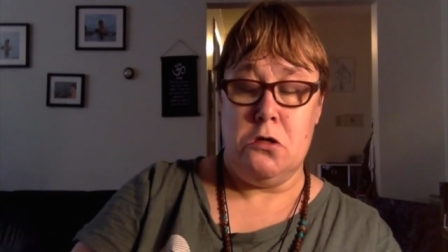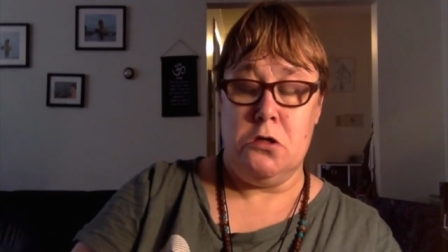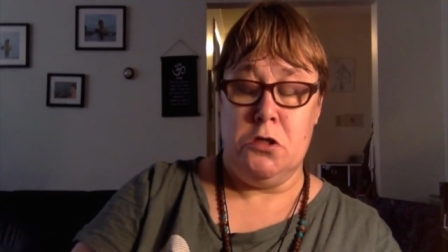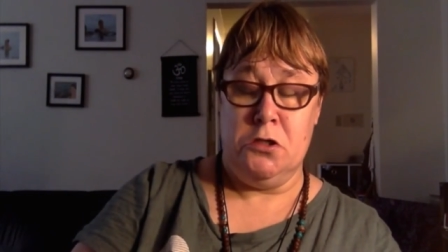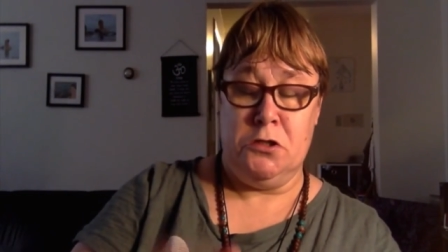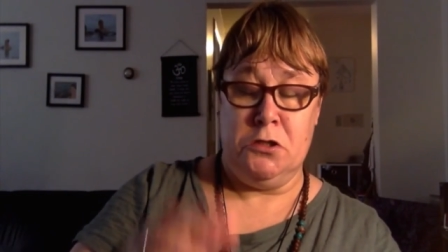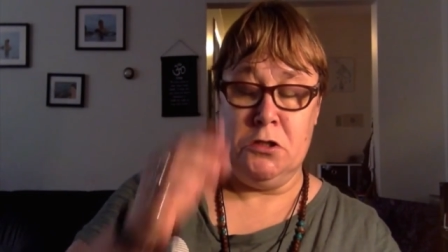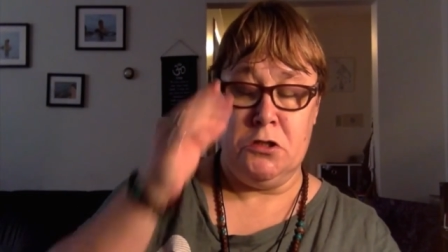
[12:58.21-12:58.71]

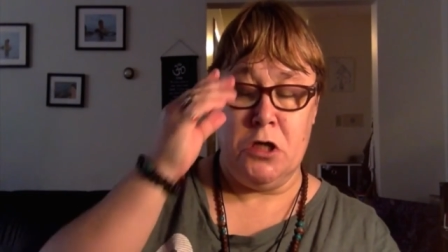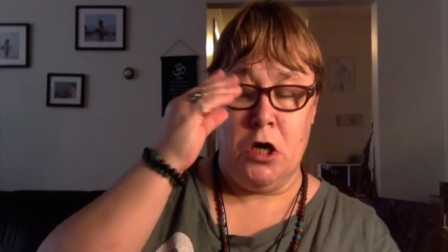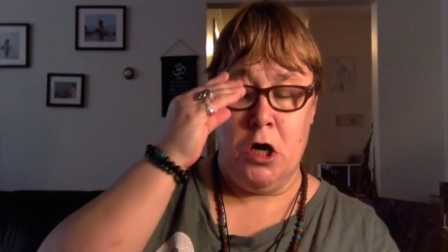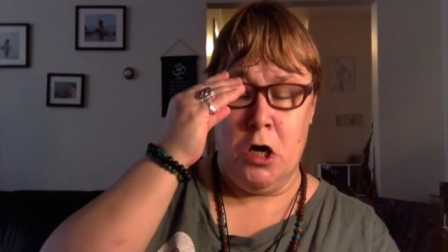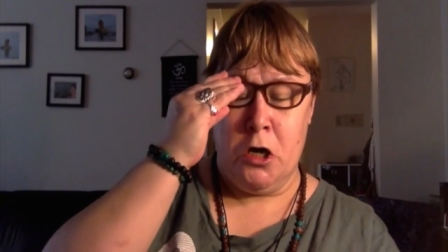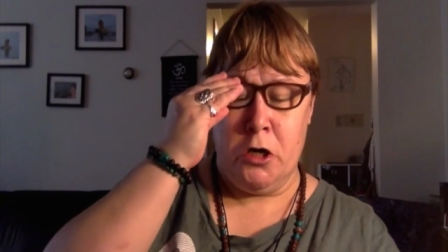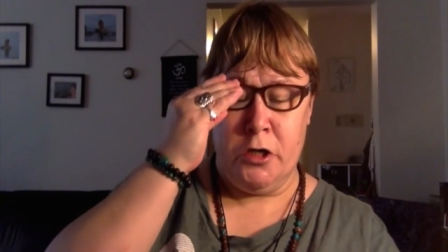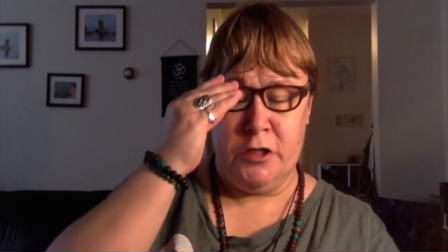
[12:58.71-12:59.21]
This is
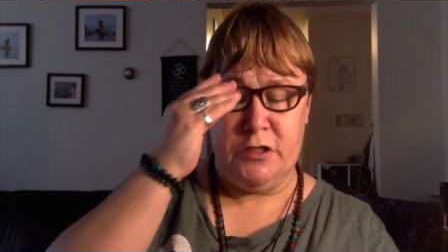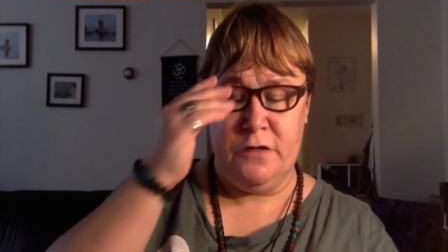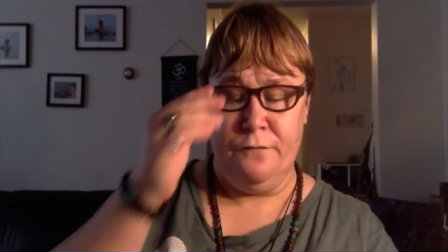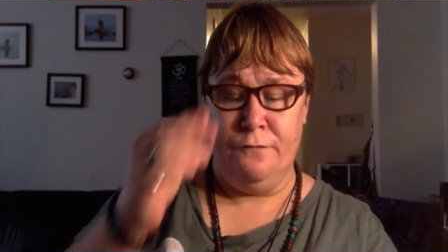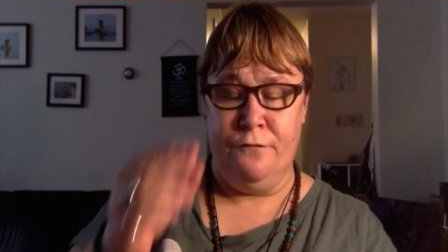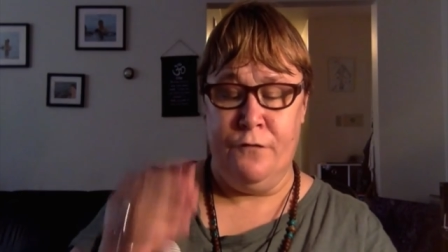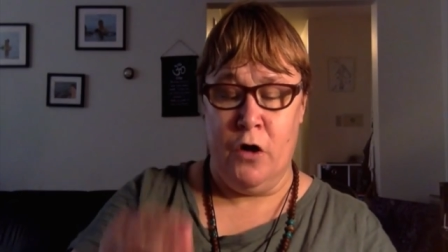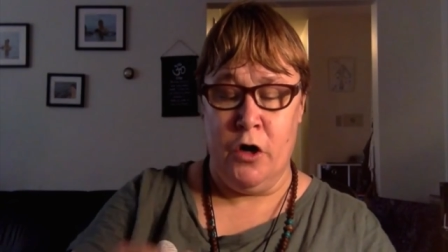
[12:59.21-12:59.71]
Artist
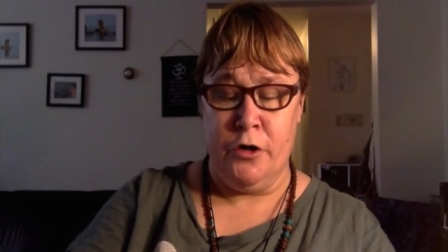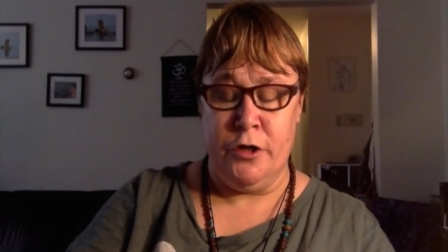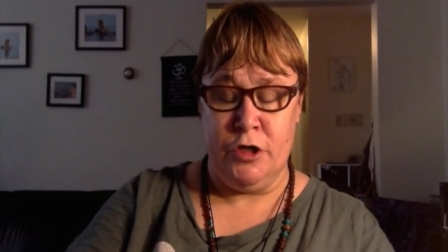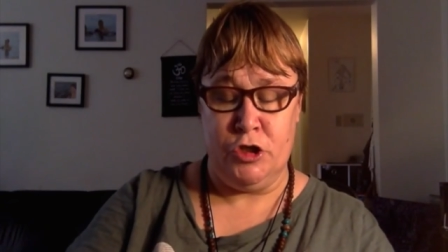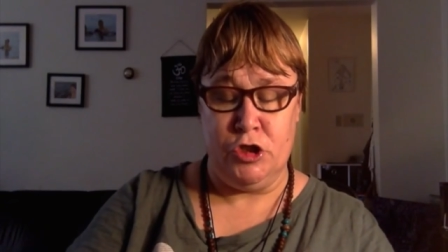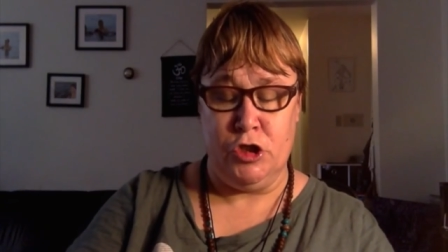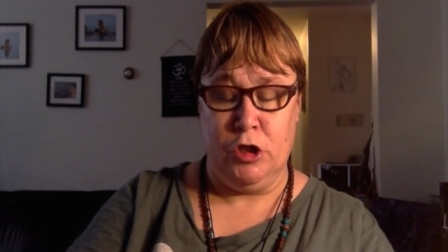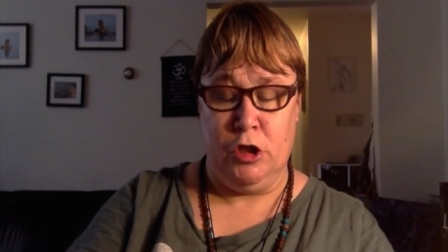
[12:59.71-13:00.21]

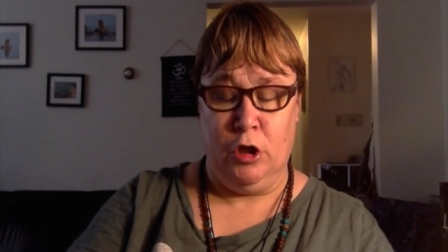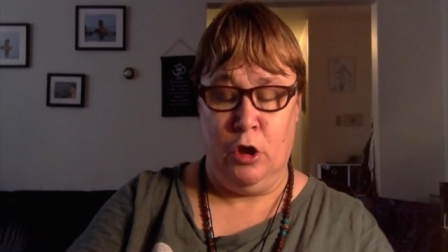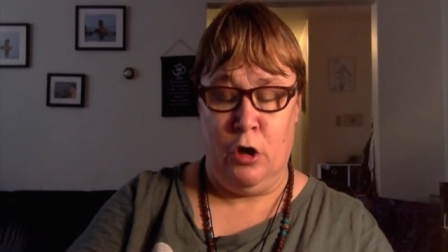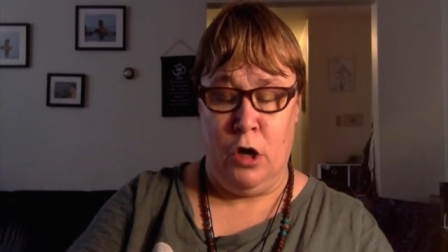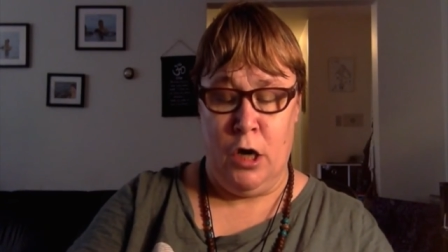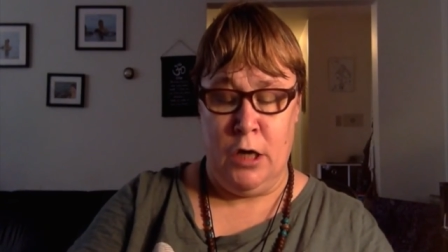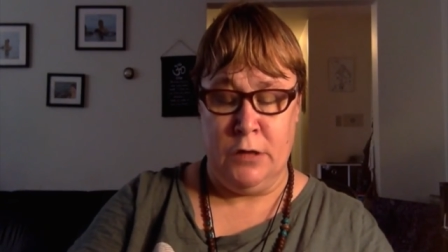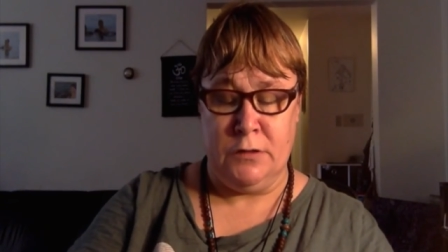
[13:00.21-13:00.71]
Varnish
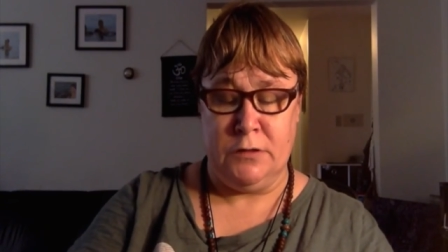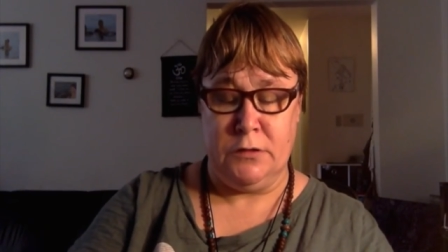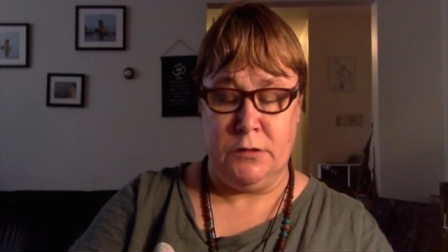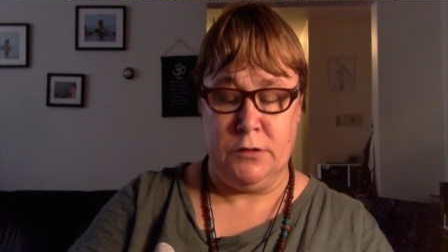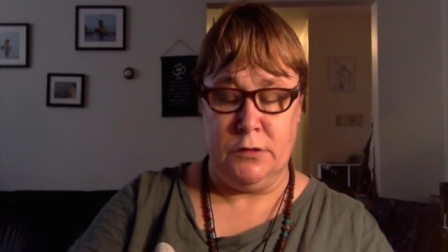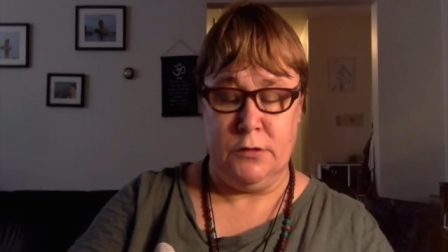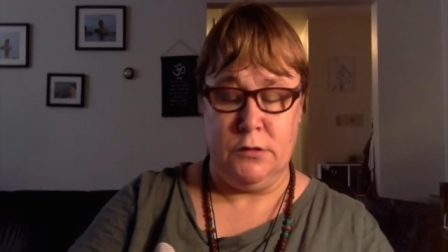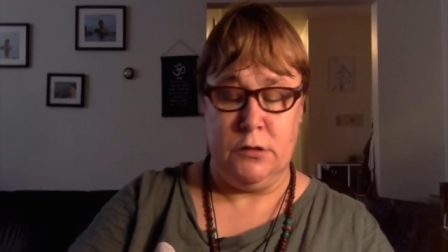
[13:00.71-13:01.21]

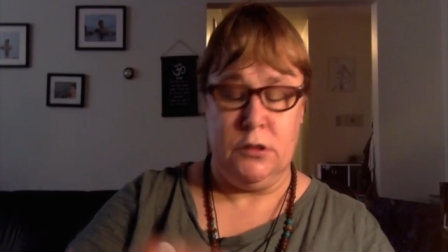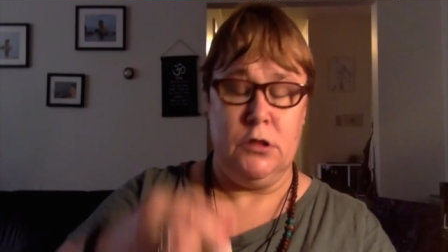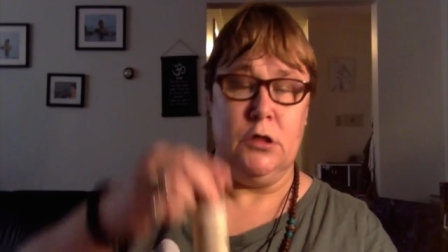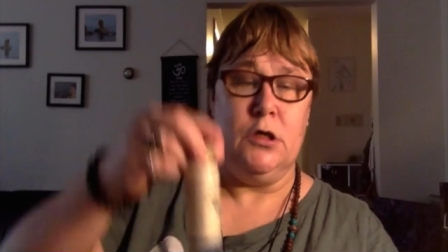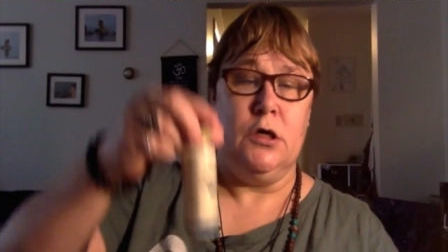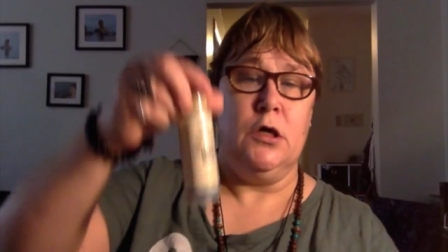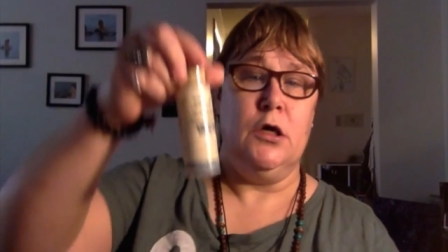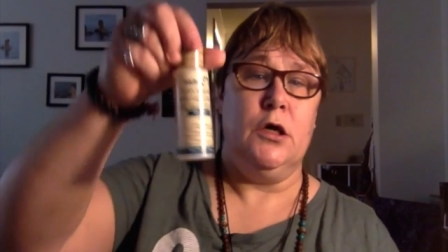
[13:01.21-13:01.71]
Gloss.
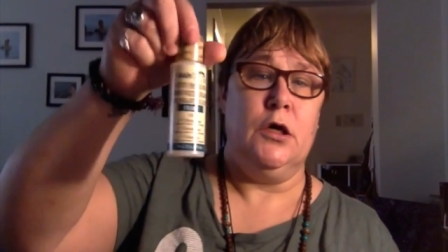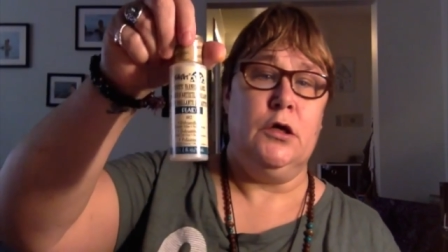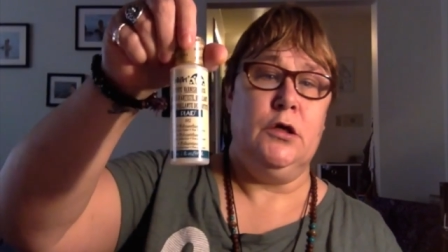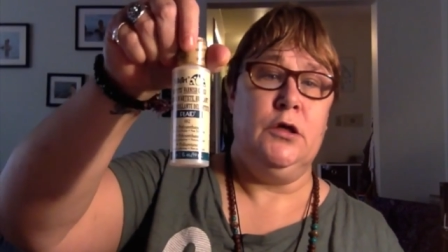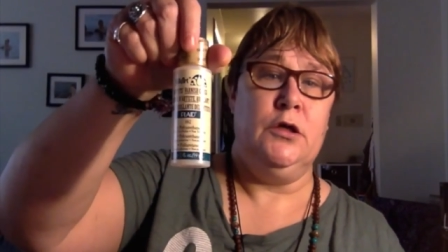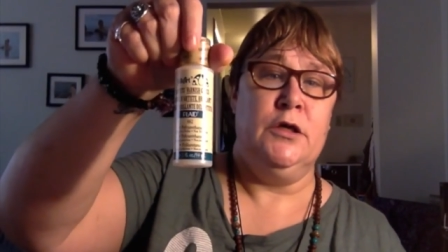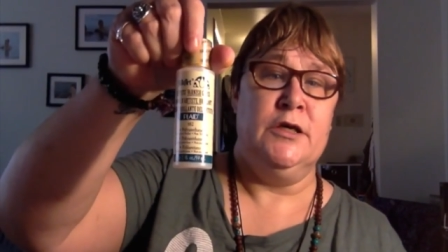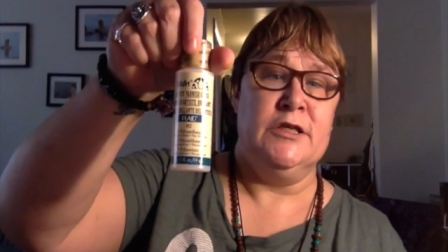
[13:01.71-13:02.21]

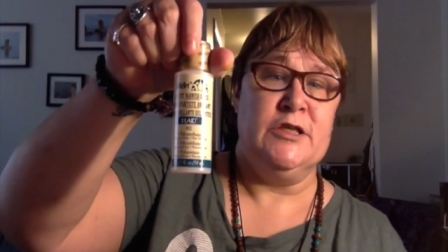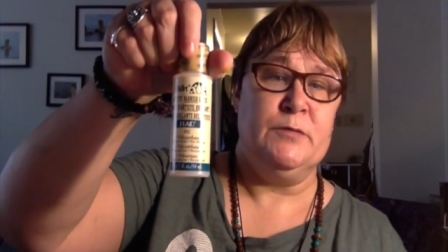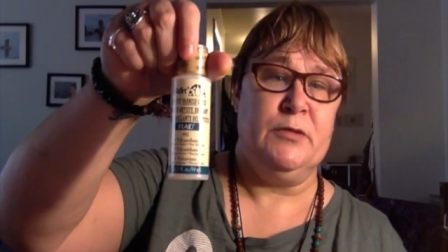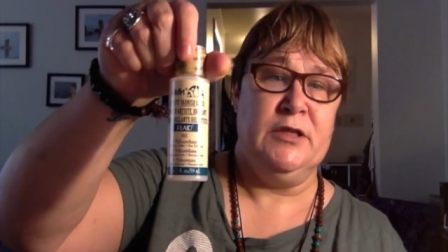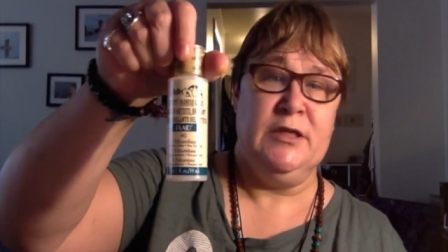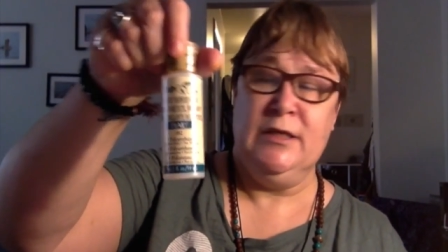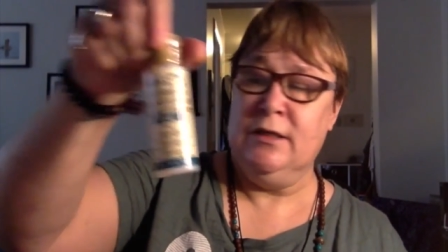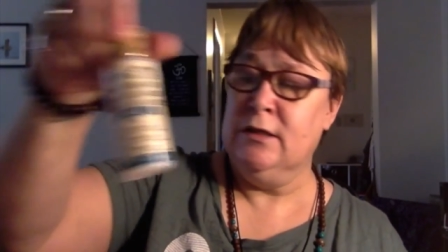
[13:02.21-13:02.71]
Yes,
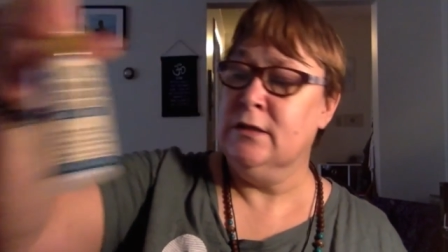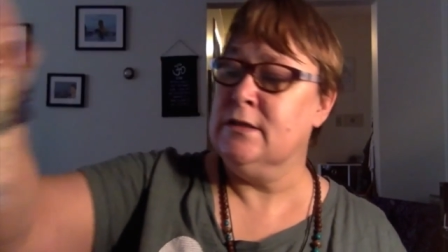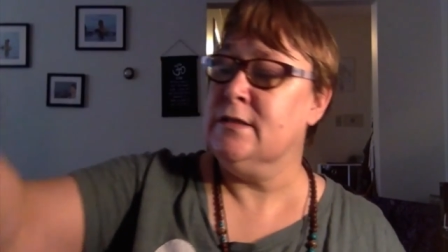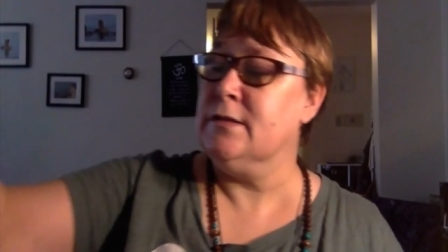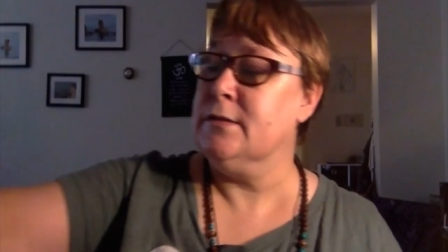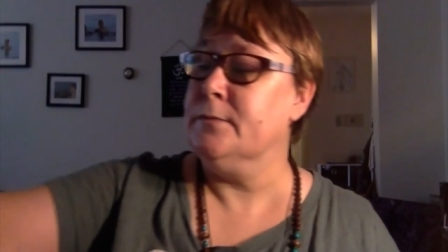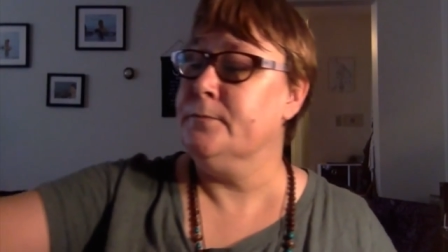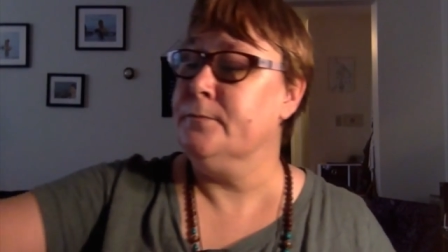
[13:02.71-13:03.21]

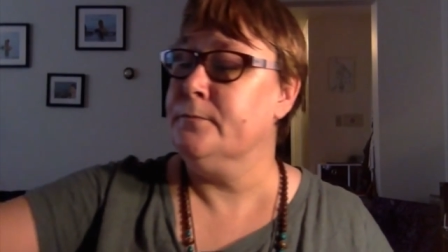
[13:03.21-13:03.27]
please.